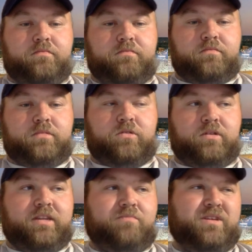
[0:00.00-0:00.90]
So he
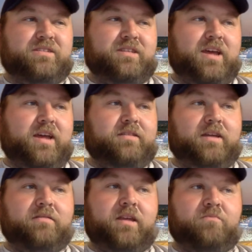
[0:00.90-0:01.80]
did miss that, and
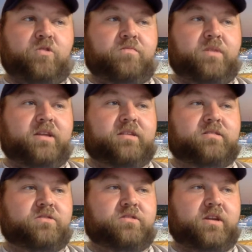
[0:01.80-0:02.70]
that would have been a
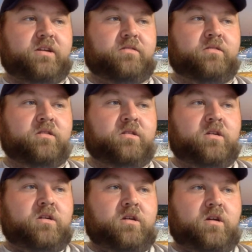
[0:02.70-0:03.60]
touchdown.
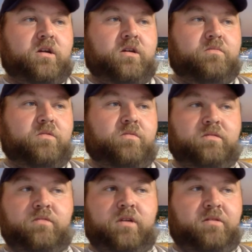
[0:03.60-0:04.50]

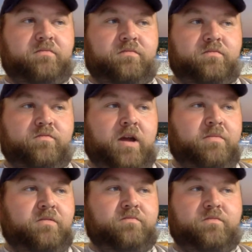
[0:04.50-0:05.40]
But
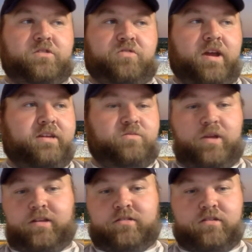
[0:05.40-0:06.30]
Robbie, strengths,
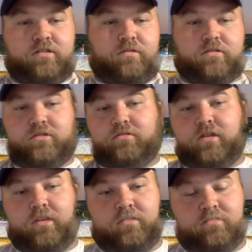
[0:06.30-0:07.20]
weaknesses, what did you think?